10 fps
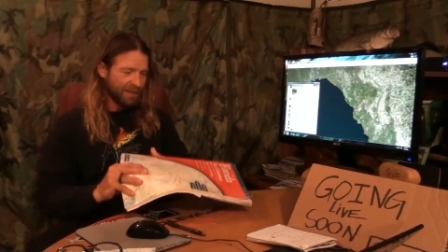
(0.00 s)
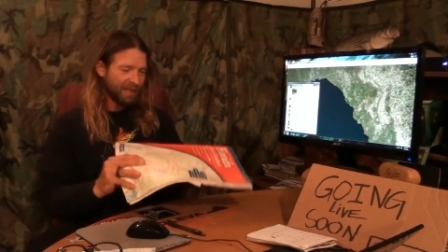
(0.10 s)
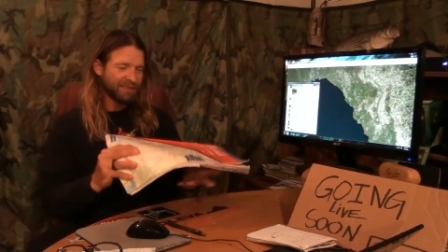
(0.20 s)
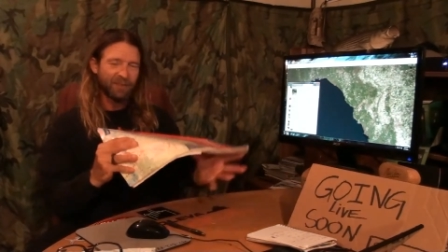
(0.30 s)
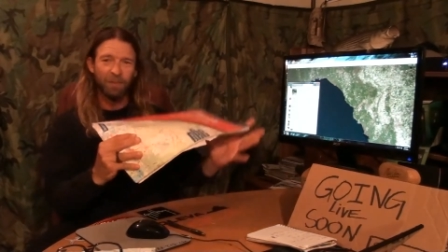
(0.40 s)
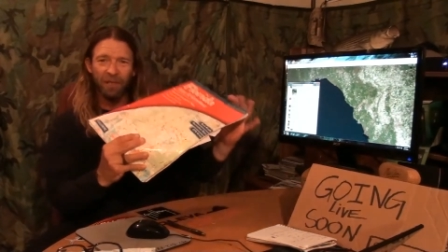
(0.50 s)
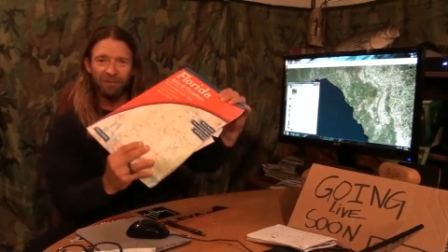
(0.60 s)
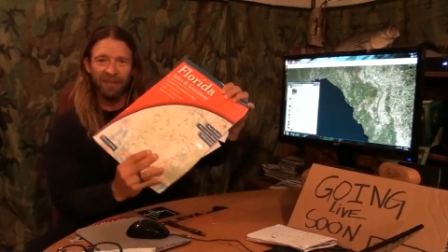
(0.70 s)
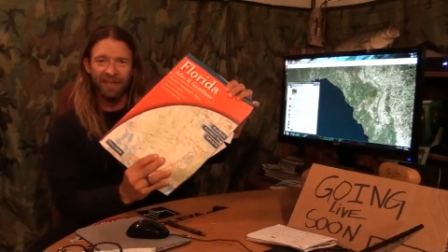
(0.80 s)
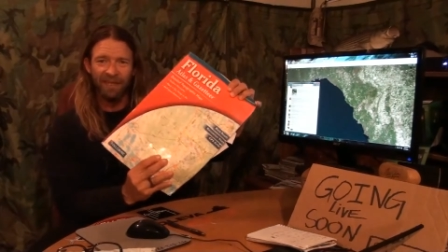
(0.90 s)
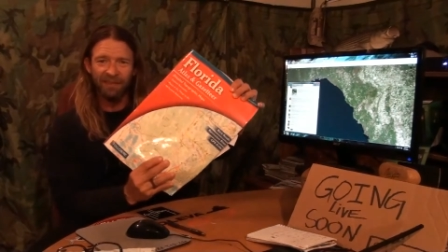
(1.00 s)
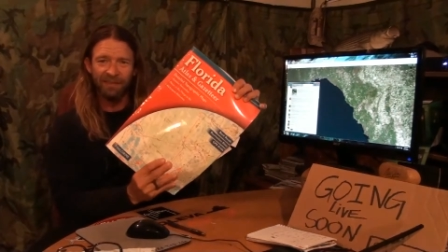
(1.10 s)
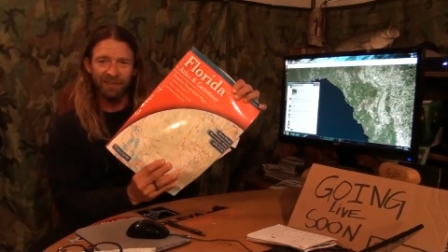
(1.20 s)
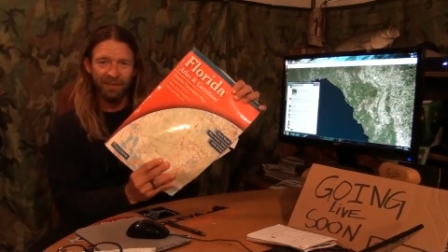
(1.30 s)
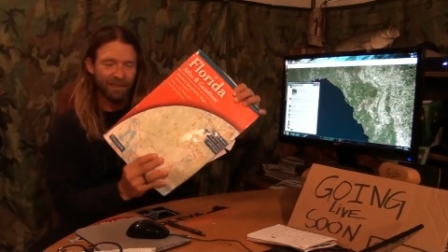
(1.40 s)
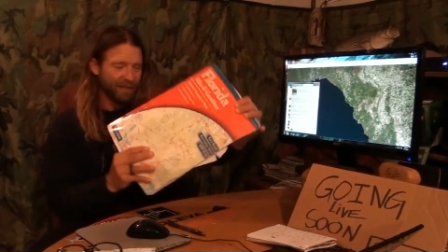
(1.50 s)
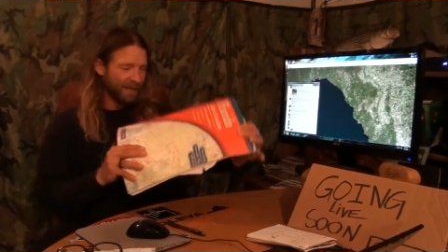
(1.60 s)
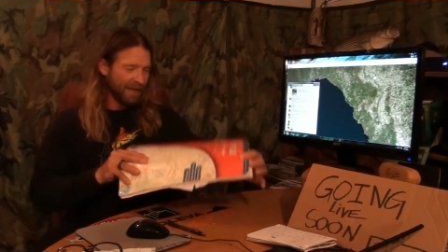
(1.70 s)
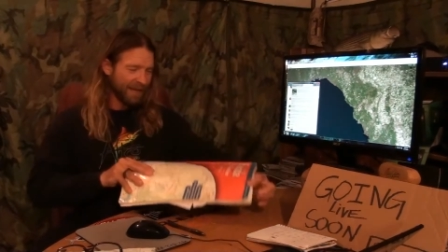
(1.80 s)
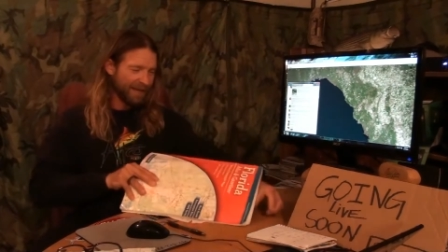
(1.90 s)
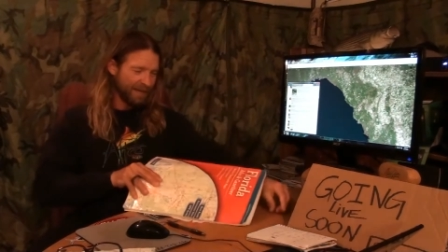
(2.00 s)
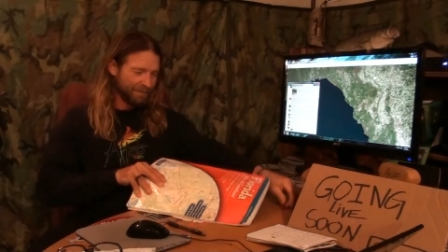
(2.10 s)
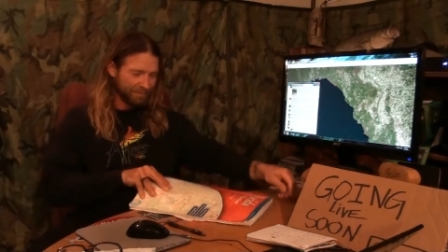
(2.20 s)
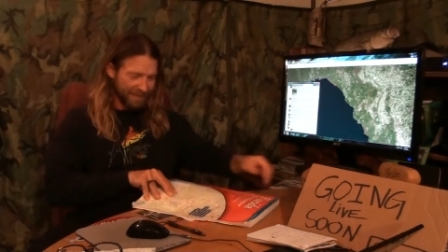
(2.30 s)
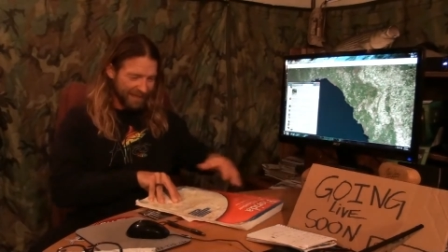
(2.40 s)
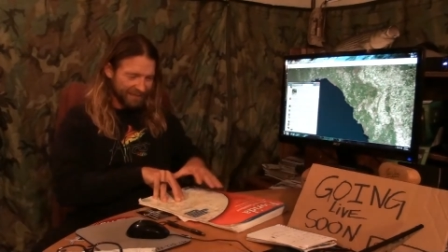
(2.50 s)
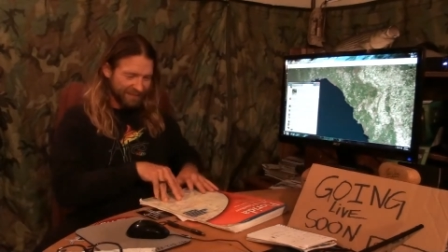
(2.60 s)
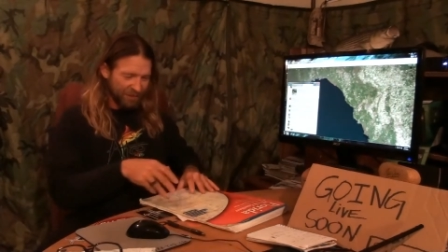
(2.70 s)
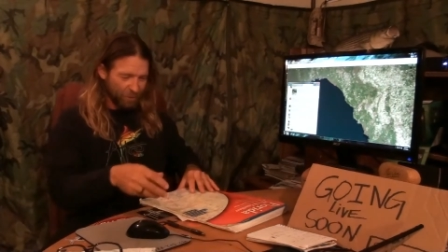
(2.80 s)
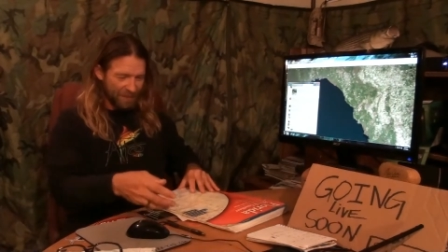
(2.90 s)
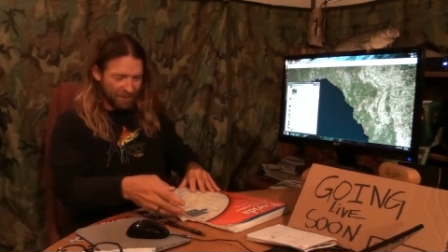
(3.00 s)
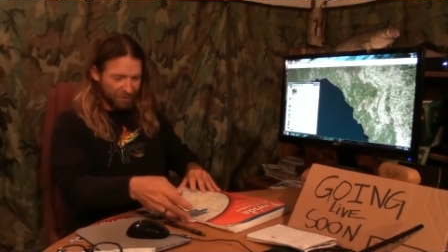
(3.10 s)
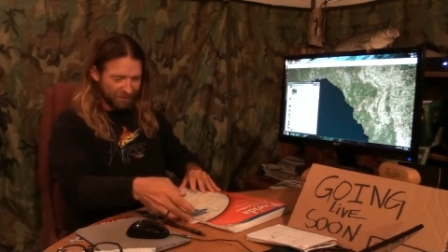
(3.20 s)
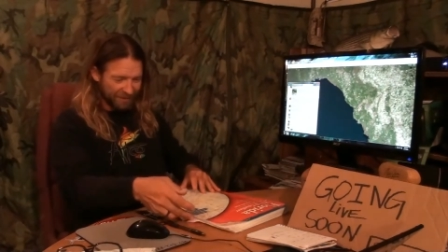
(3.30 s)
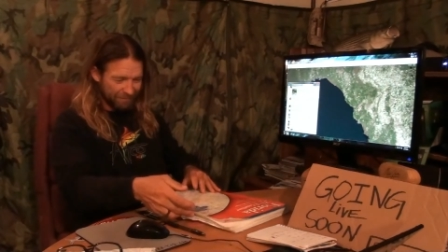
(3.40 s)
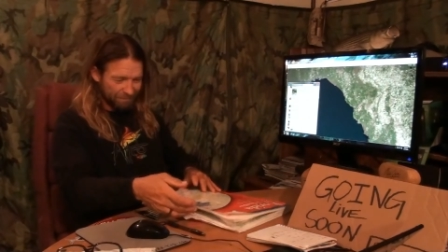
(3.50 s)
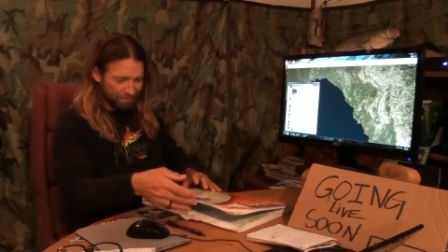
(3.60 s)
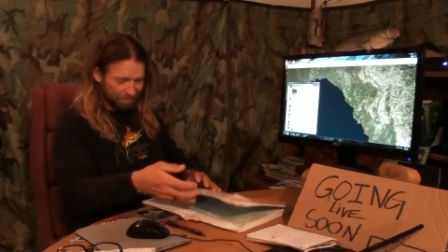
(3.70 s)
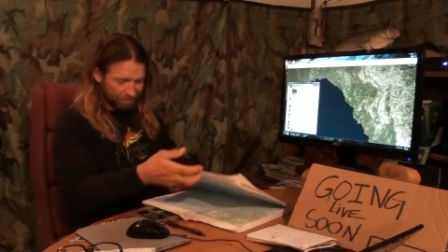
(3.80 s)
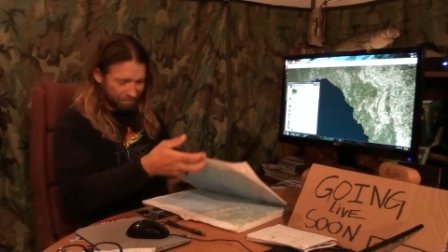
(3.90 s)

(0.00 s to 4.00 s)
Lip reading: I'd still be using these, and I'd still be using